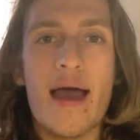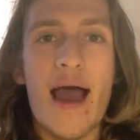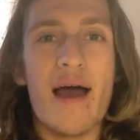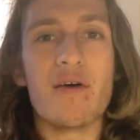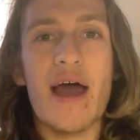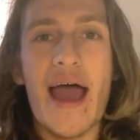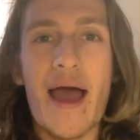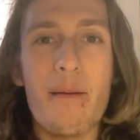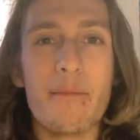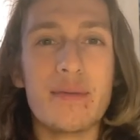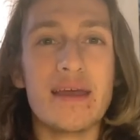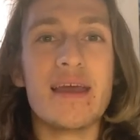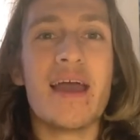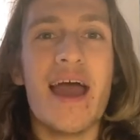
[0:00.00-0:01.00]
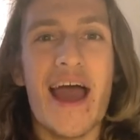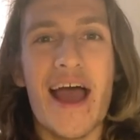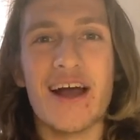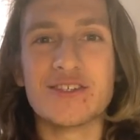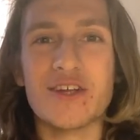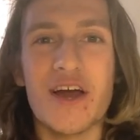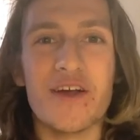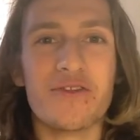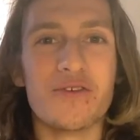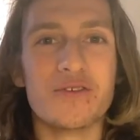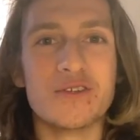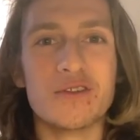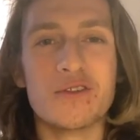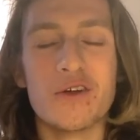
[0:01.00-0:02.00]
Have a happy
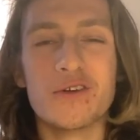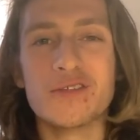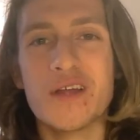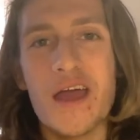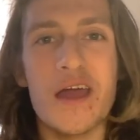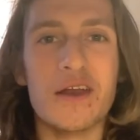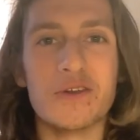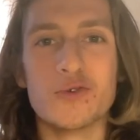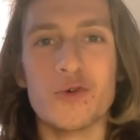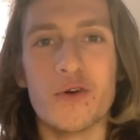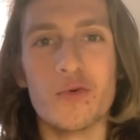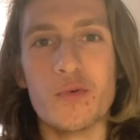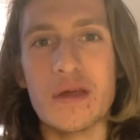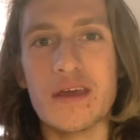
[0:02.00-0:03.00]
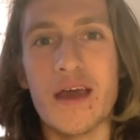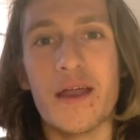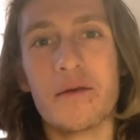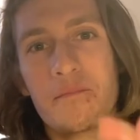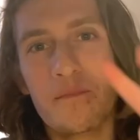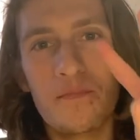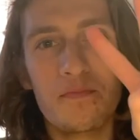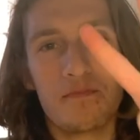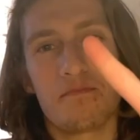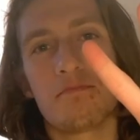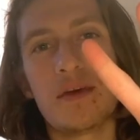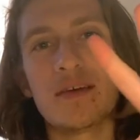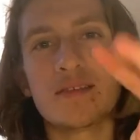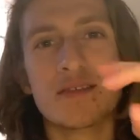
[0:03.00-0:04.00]
#Thirsty Thursday and enjoy the weekend.
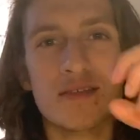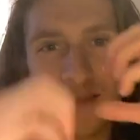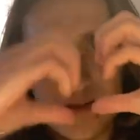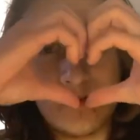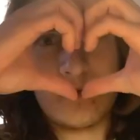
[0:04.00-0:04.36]
Peace,